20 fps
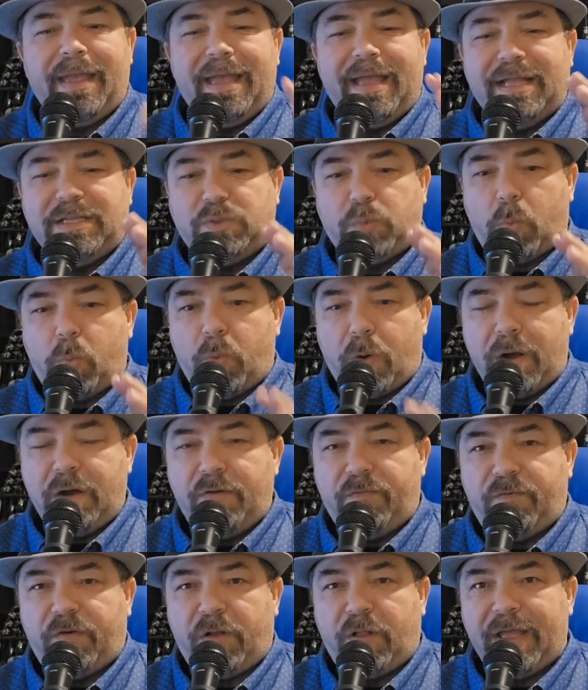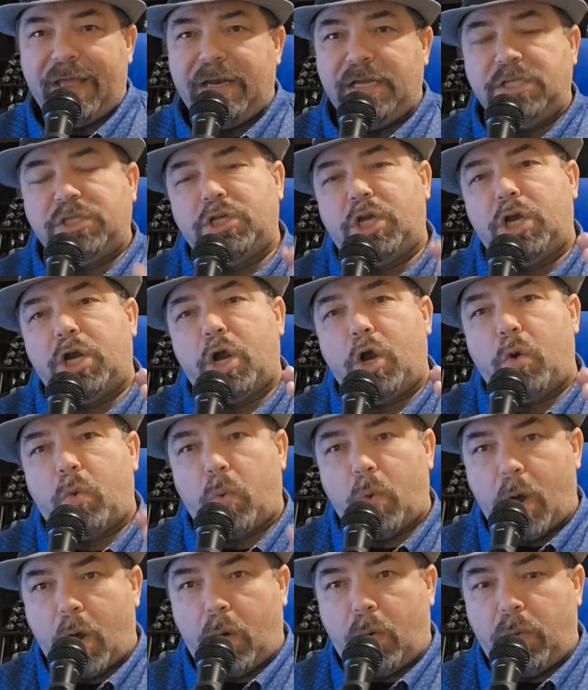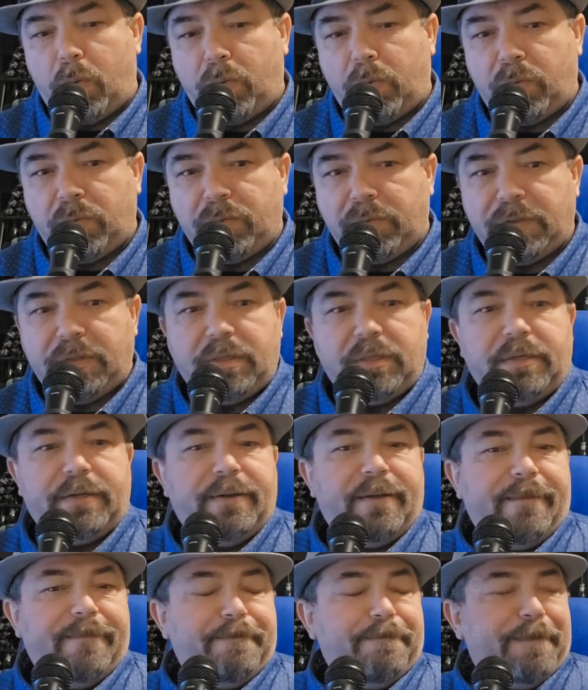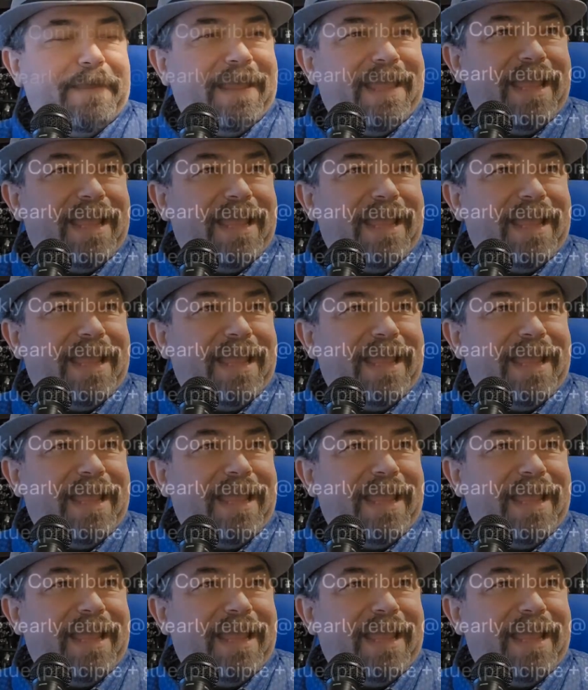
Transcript: It's wonderful, and it's going to grow. In